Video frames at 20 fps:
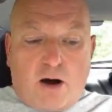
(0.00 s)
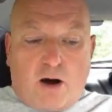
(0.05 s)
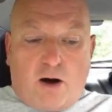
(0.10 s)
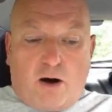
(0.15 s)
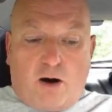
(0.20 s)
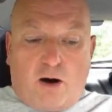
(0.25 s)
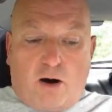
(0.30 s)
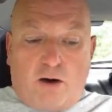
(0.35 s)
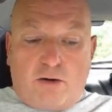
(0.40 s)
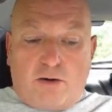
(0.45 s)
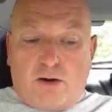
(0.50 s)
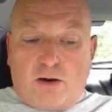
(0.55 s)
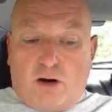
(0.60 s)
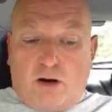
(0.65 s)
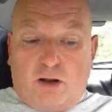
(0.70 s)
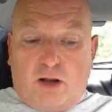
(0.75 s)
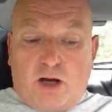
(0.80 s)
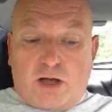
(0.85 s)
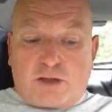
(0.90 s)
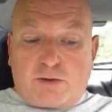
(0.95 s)
or
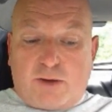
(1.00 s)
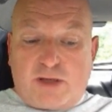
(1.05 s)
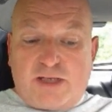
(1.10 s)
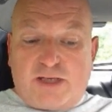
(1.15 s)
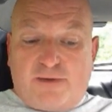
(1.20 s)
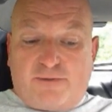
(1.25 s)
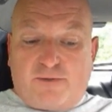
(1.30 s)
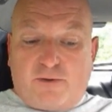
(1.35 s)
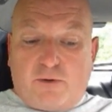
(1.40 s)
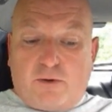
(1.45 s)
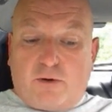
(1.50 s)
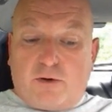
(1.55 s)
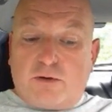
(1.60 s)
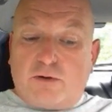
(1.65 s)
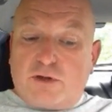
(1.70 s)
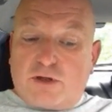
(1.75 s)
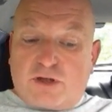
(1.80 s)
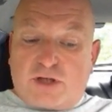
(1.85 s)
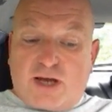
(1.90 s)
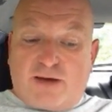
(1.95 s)
call our
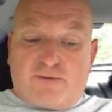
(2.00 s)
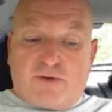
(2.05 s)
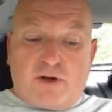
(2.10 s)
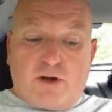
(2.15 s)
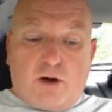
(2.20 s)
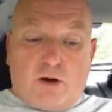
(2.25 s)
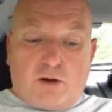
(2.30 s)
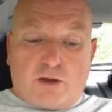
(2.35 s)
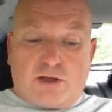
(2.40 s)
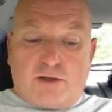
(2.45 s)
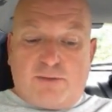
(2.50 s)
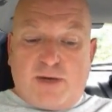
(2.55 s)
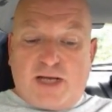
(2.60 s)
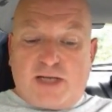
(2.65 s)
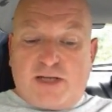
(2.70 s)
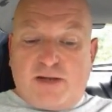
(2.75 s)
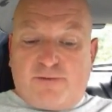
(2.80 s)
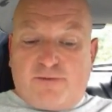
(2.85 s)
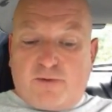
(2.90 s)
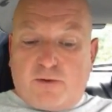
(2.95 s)
24/7
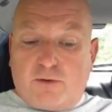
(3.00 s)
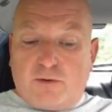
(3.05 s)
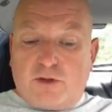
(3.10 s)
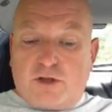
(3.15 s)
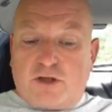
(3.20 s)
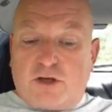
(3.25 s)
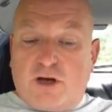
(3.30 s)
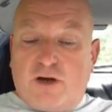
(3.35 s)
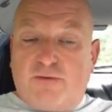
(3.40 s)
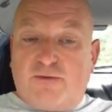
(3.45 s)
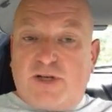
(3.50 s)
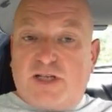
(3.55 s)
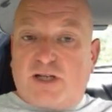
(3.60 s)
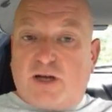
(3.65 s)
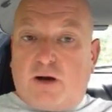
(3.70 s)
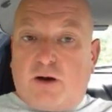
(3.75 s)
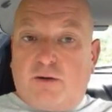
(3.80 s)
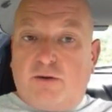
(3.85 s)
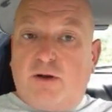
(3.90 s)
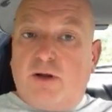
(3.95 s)
automated phone service
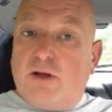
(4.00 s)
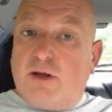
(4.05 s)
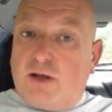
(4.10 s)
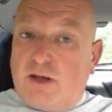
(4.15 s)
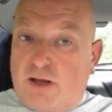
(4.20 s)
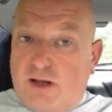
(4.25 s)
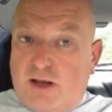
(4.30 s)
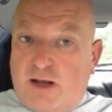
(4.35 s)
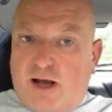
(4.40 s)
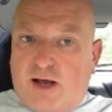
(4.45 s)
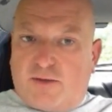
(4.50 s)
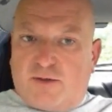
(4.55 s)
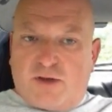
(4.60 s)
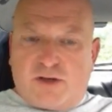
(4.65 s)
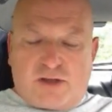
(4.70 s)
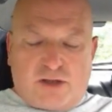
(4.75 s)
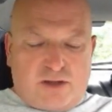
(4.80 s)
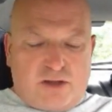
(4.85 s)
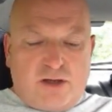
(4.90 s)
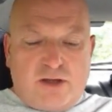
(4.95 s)
on, and
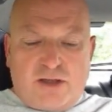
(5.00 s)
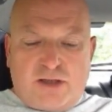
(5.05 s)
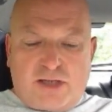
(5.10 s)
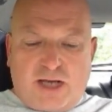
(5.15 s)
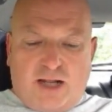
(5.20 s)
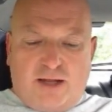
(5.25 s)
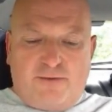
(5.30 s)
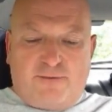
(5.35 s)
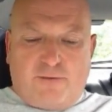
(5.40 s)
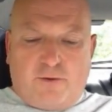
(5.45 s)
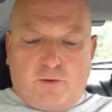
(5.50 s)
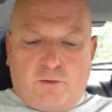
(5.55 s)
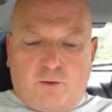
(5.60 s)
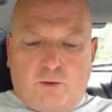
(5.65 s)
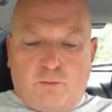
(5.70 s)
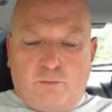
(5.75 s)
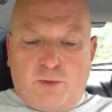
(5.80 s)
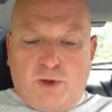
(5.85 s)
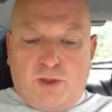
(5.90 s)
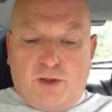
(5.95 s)
there's a telephone
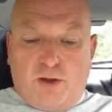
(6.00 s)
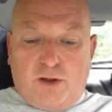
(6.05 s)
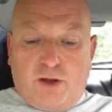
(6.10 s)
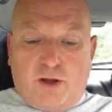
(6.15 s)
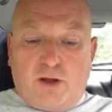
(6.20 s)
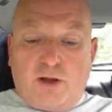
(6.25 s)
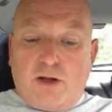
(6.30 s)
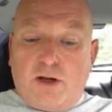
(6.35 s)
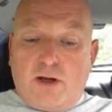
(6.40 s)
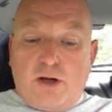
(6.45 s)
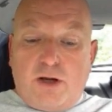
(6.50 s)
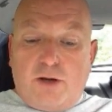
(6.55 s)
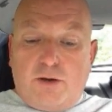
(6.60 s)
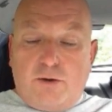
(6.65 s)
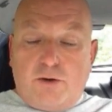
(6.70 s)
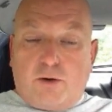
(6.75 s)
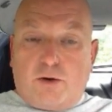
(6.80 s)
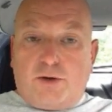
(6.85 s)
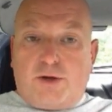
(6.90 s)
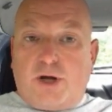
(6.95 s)
number there.
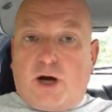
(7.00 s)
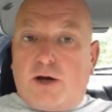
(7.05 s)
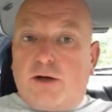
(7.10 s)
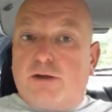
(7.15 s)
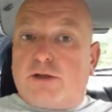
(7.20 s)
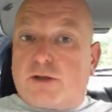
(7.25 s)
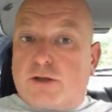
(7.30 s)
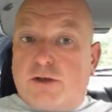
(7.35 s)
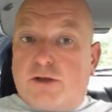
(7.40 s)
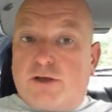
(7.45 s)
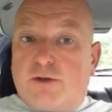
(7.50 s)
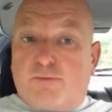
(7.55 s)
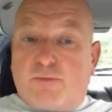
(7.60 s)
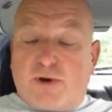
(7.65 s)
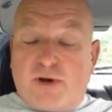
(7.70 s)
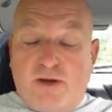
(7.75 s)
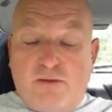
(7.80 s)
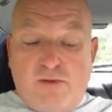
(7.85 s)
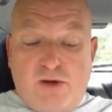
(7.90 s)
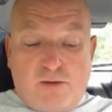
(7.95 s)
No doubt at a
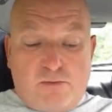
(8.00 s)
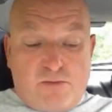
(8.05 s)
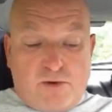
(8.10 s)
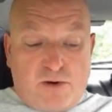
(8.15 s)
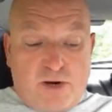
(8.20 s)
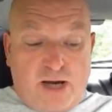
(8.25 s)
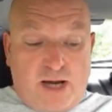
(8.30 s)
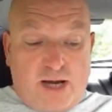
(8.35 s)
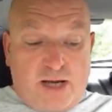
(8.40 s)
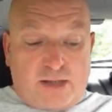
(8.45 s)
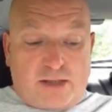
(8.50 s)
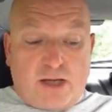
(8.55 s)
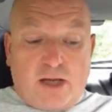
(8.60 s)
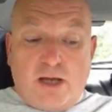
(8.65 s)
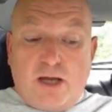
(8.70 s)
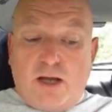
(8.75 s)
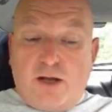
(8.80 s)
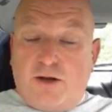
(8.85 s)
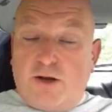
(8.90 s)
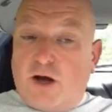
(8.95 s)
premium rate.
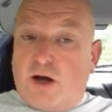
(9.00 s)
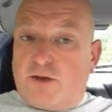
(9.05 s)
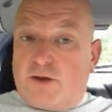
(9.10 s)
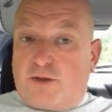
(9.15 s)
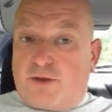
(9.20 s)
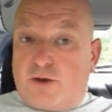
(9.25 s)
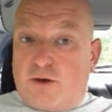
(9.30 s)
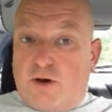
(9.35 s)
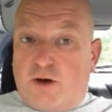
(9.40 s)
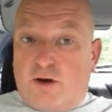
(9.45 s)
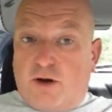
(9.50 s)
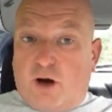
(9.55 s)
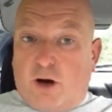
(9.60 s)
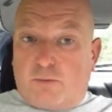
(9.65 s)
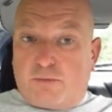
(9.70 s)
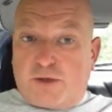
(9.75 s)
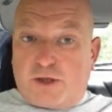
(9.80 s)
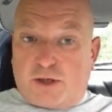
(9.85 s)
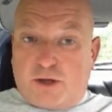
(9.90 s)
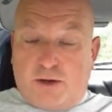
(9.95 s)
Now the third
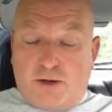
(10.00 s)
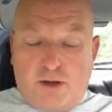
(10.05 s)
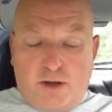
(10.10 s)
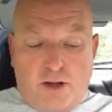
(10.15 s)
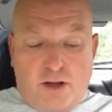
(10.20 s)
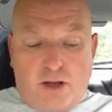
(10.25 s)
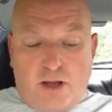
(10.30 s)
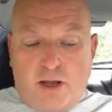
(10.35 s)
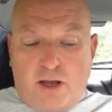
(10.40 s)
option,